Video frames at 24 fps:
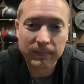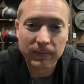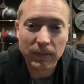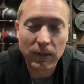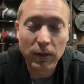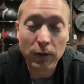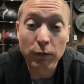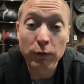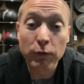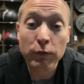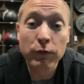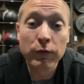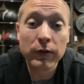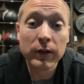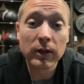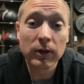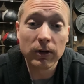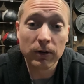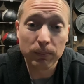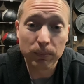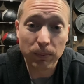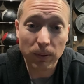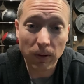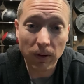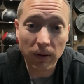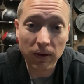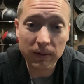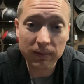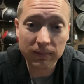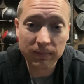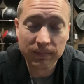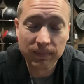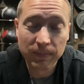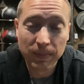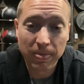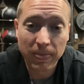The fear
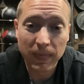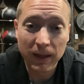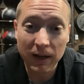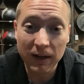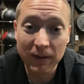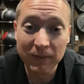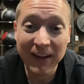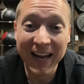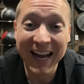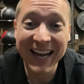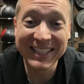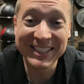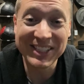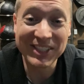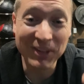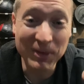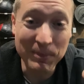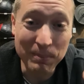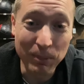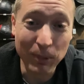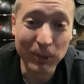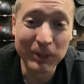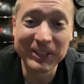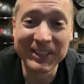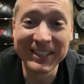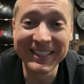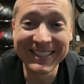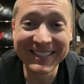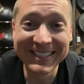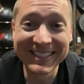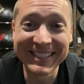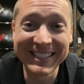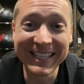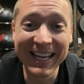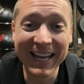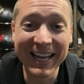part of actually pushing
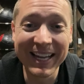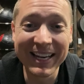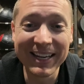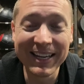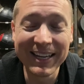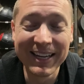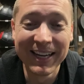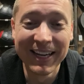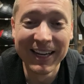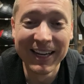send